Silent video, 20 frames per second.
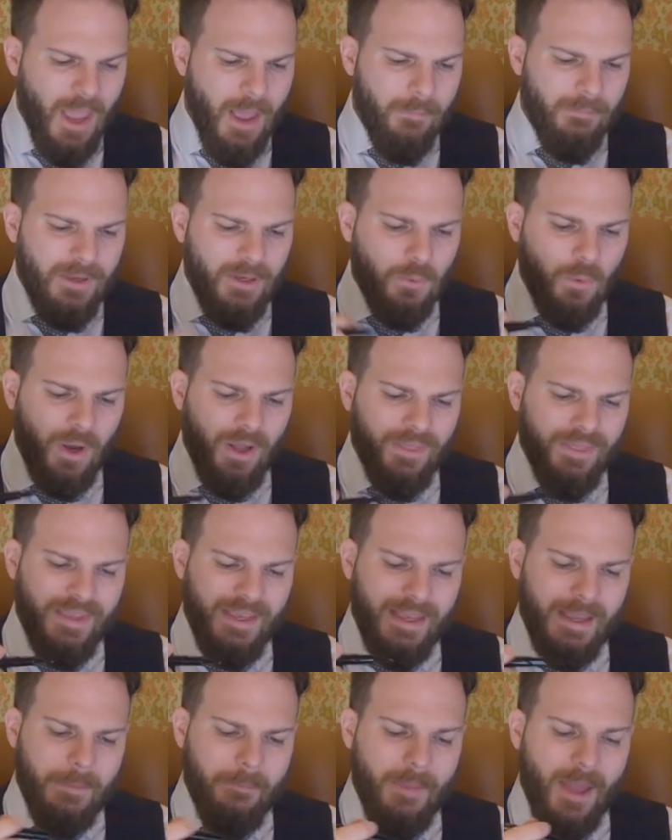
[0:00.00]
Meanwhile,
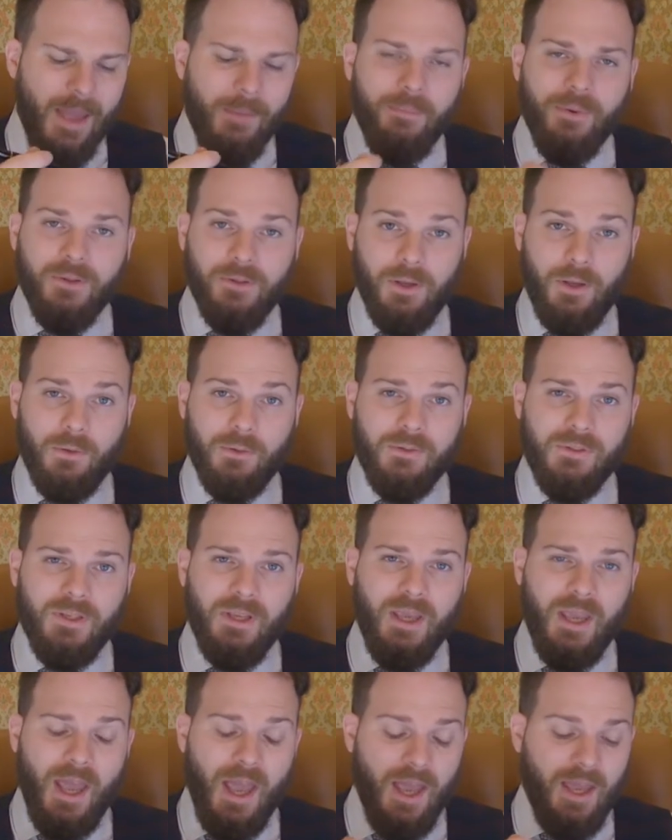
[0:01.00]
the pepper note
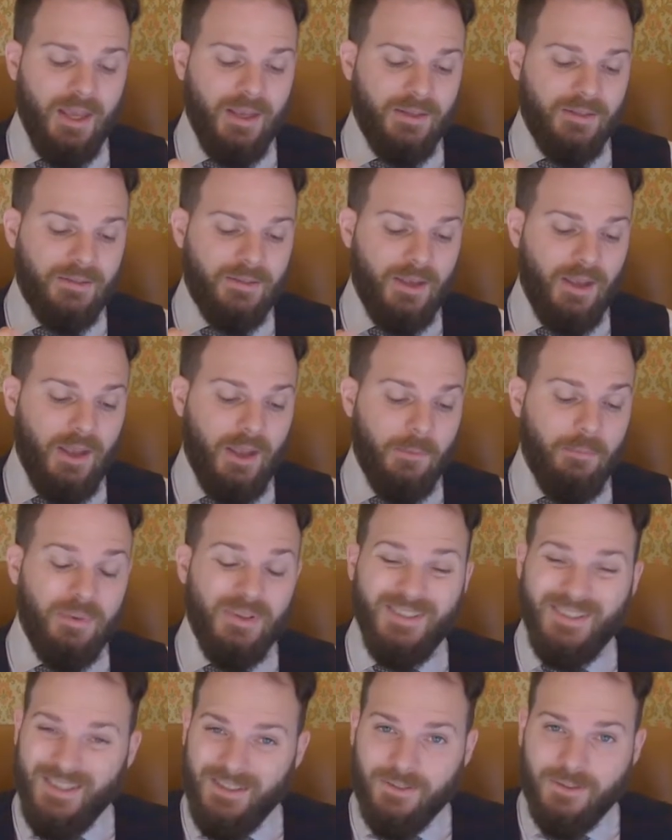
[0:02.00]
has
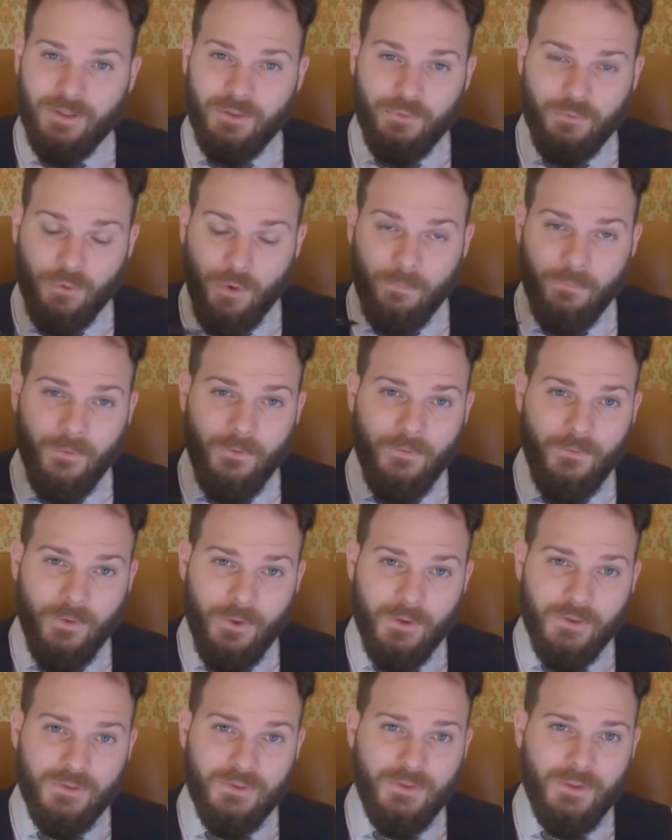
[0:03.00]
persisted from the
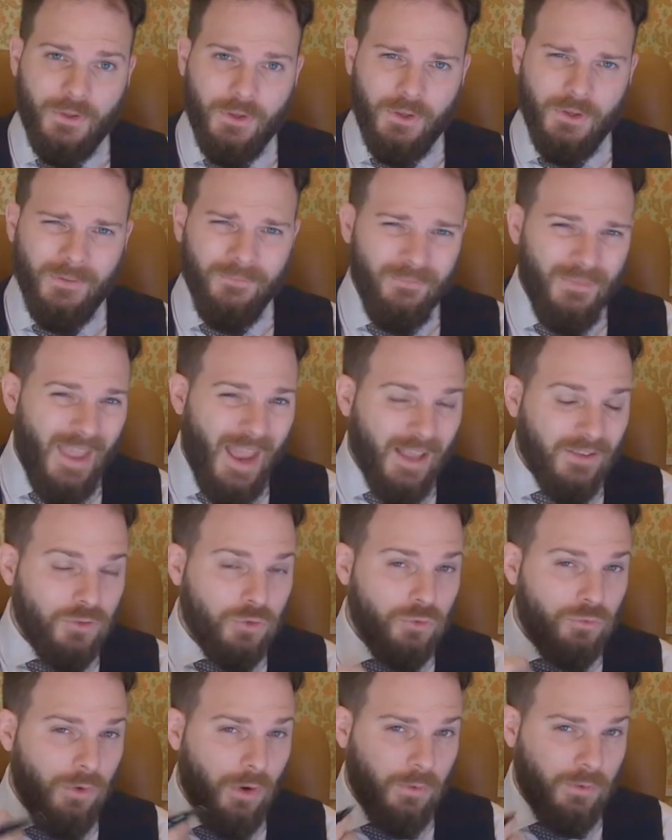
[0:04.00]
first third. It
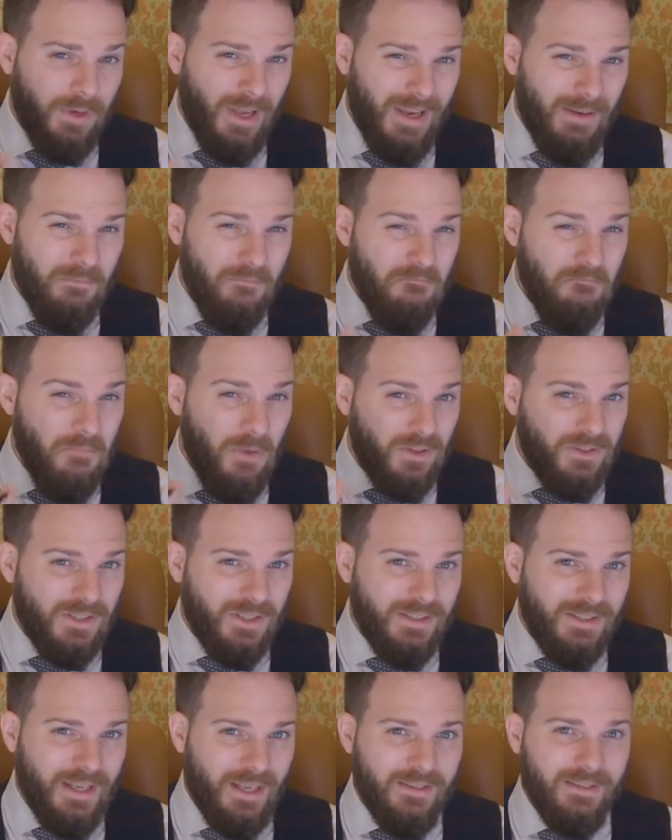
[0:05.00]
hasn't grown in much
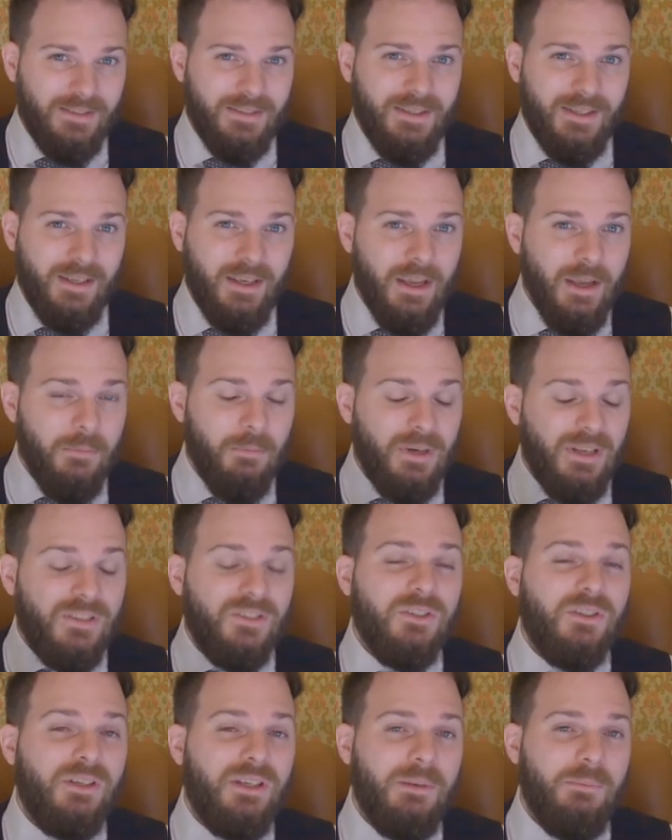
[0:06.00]
intensity, but it's
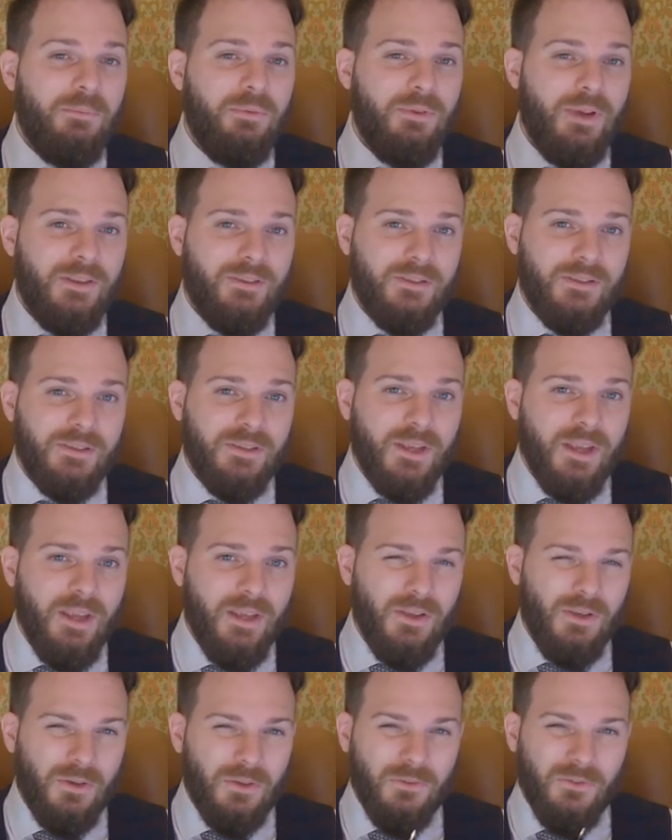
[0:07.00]
certainly present.
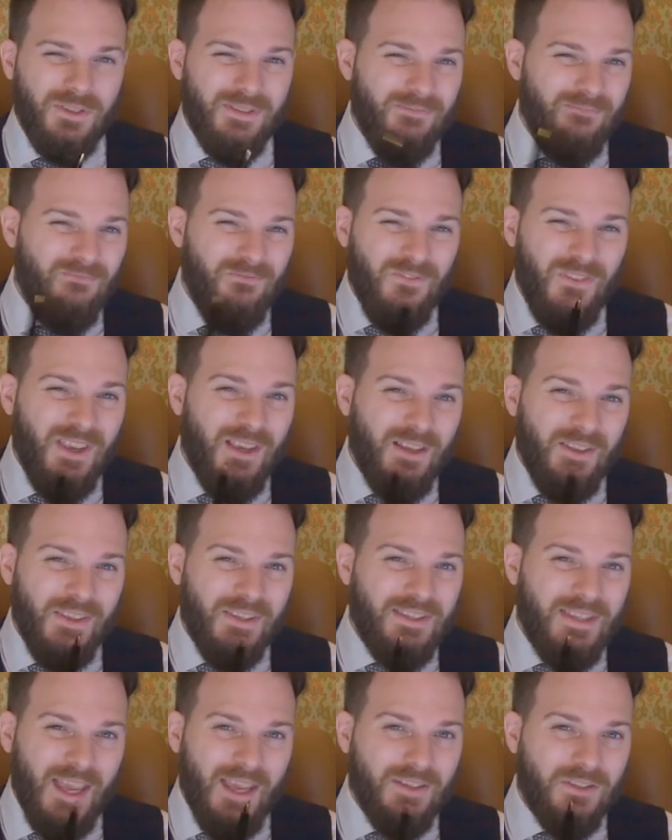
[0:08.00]
You can feel the
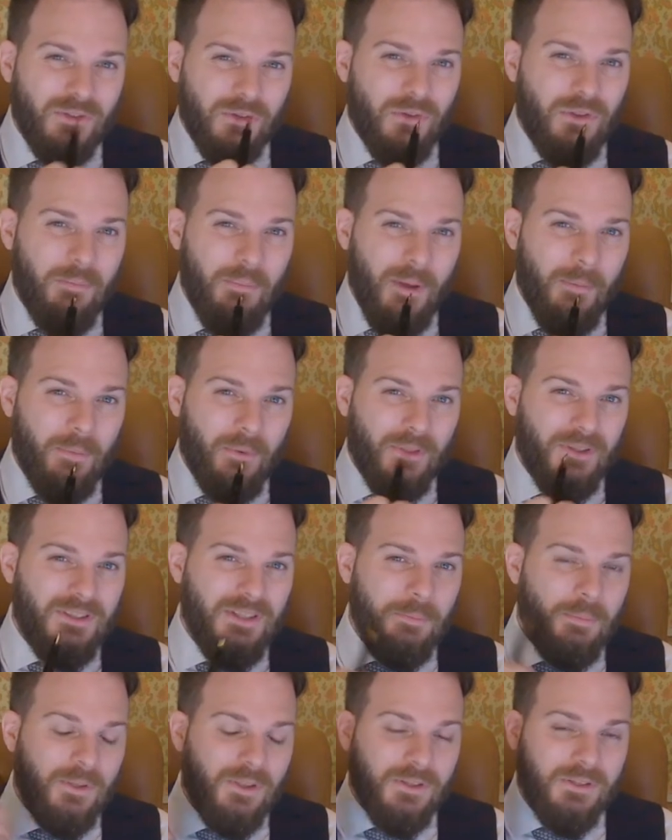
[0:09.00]
texture of the pepper on the
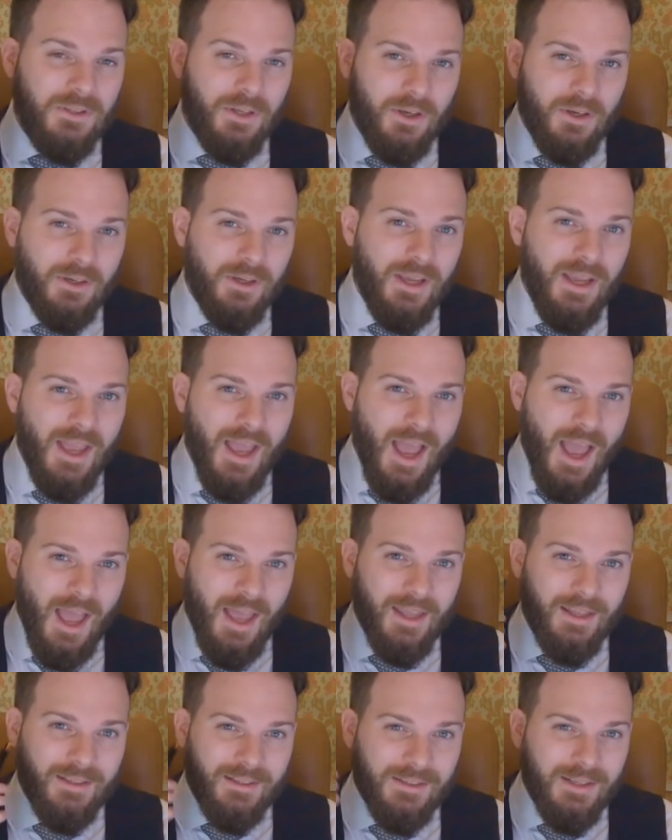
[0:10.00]
tip of the tongue,
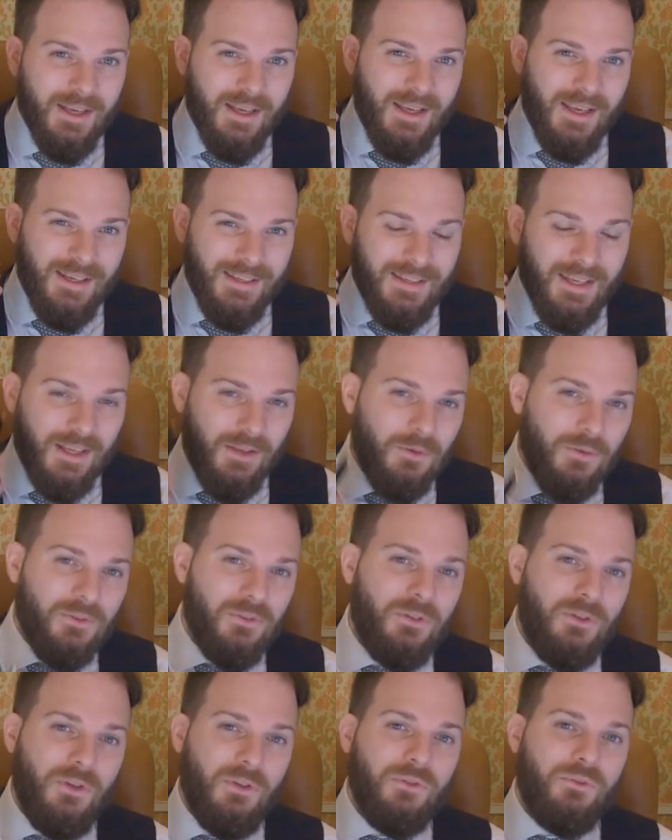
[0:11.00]
and it tickles
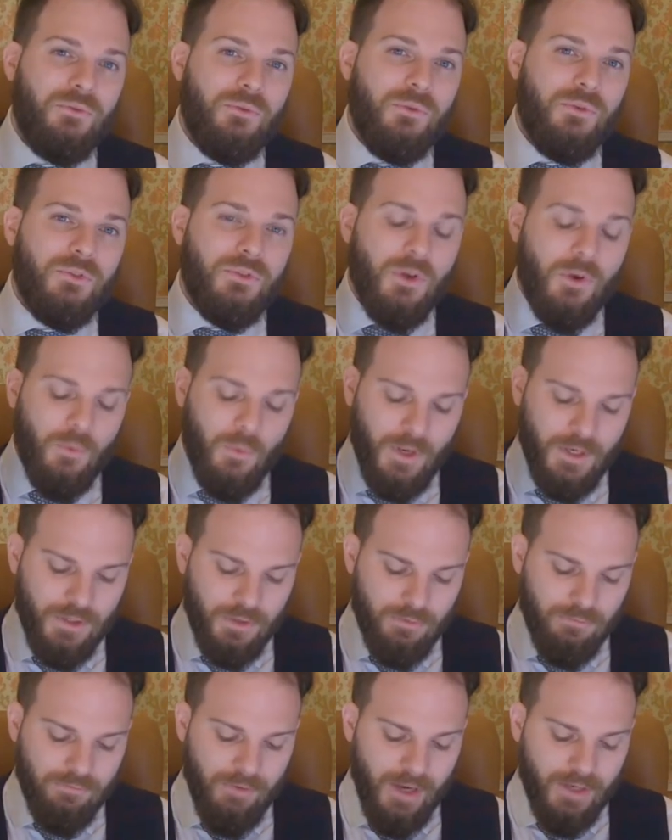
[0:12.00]
the nostrils when
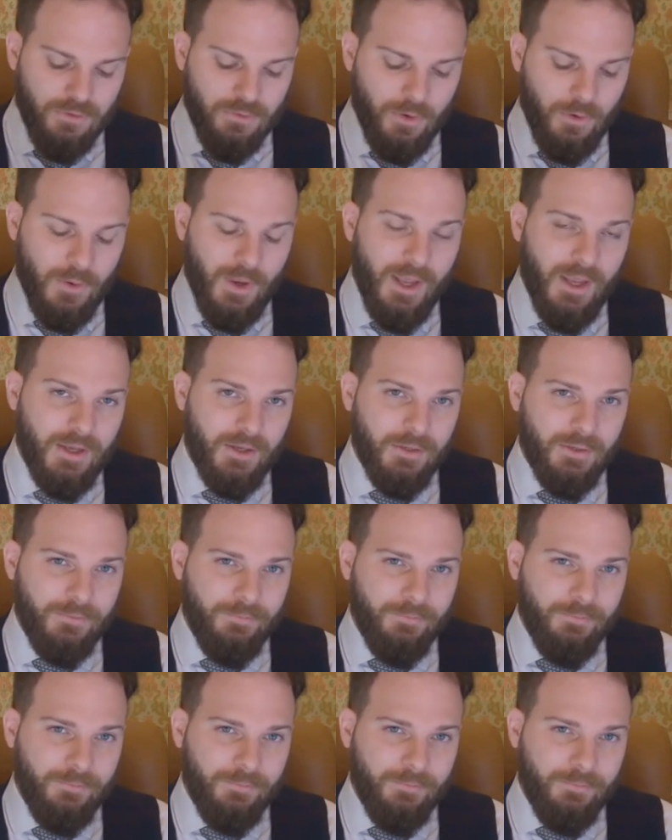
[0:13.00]
you retrohale.